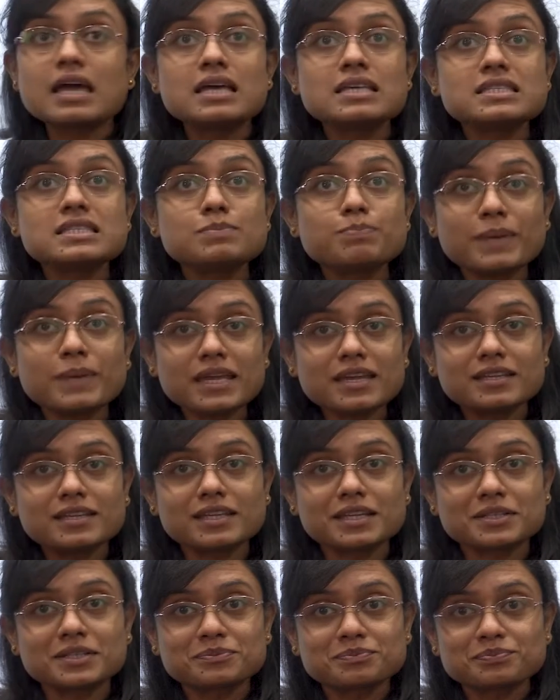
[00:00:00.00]

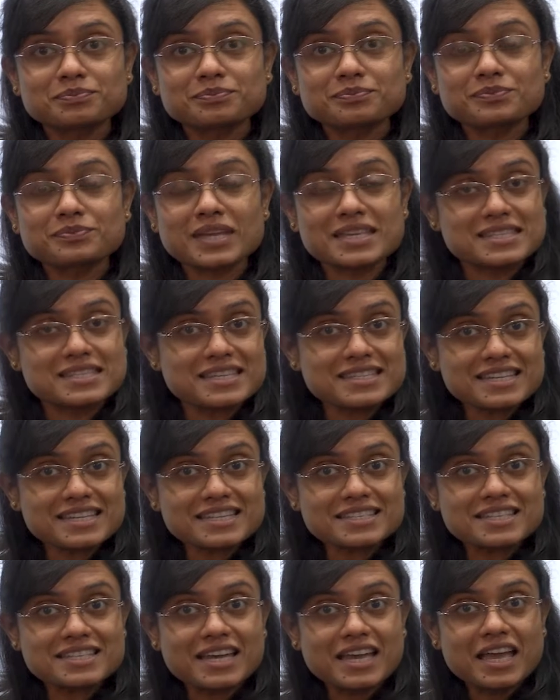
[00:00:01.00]
speed, isn't
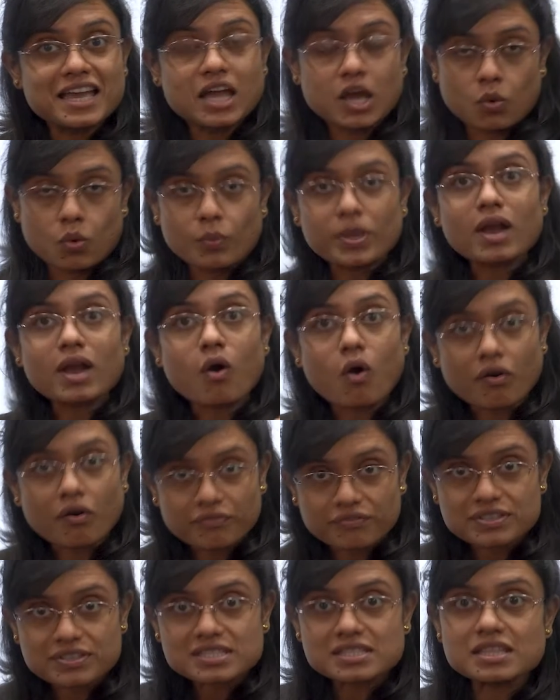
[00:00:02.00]
it? We
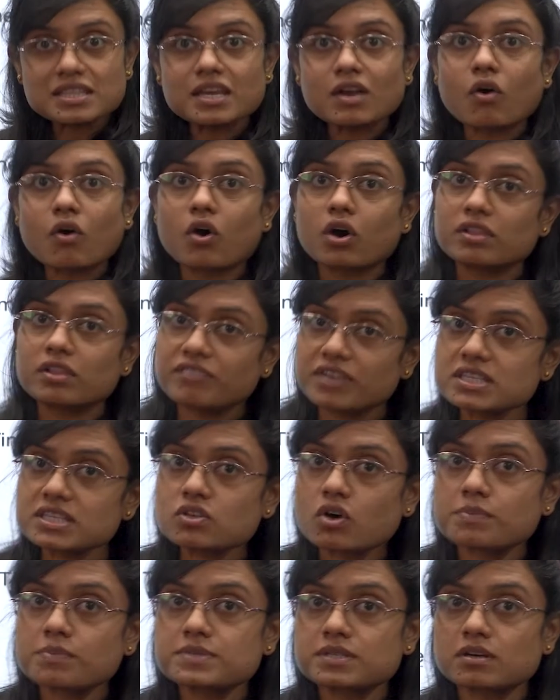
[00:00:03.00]
obviously always
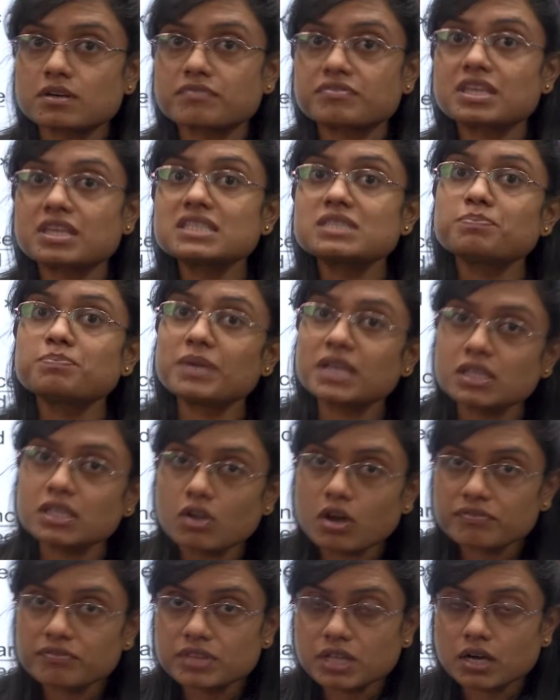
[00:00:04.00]
observe the speed
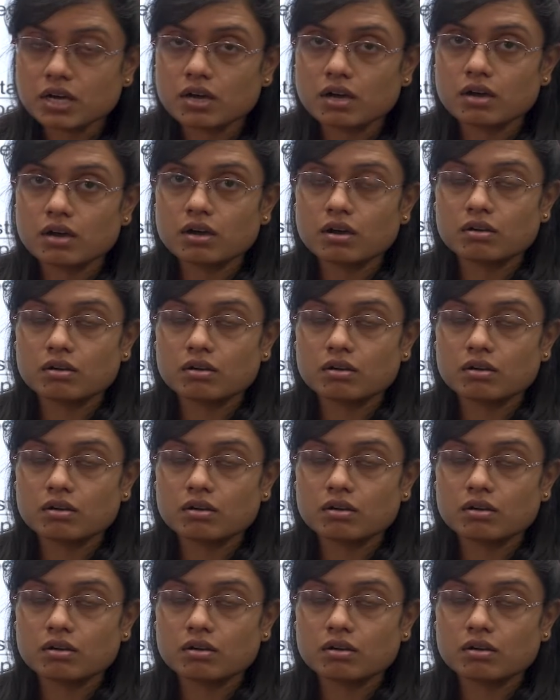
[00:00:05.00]
of the